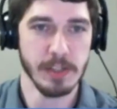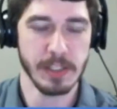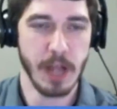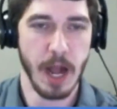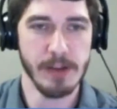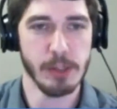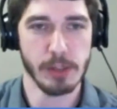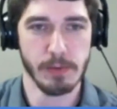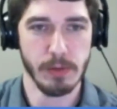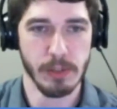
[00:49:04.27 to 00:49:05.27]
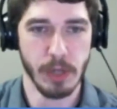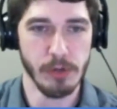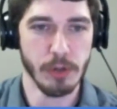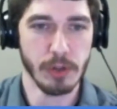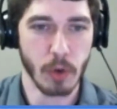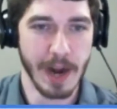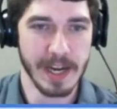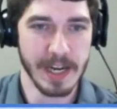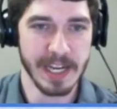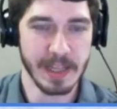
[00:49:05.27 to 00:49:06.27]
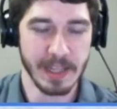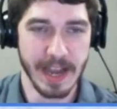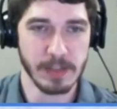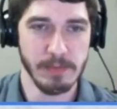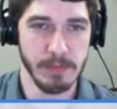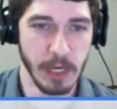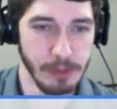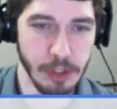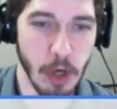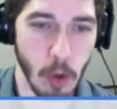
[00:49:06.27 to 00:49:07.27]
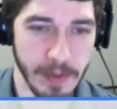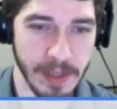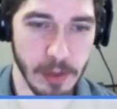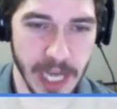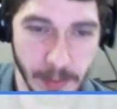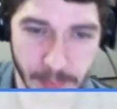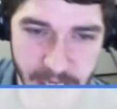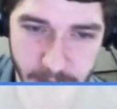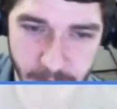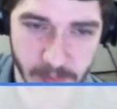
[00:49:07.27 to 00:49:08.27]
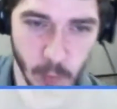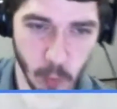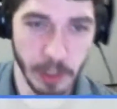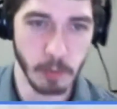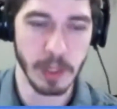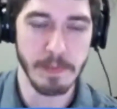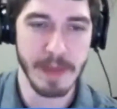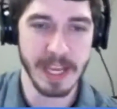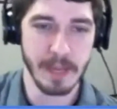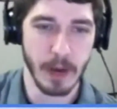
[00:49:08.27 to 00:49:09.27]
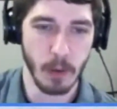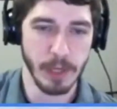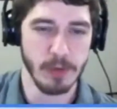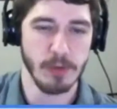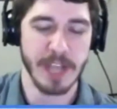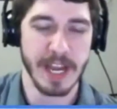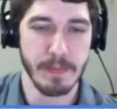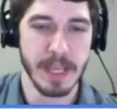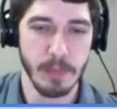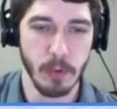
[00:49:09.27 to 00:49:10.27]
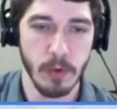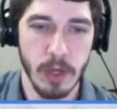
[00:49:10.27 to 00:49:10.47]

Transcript: It's not just dungeon grinding to get the next dungeon open. You got to be really, really picky about what you say to people.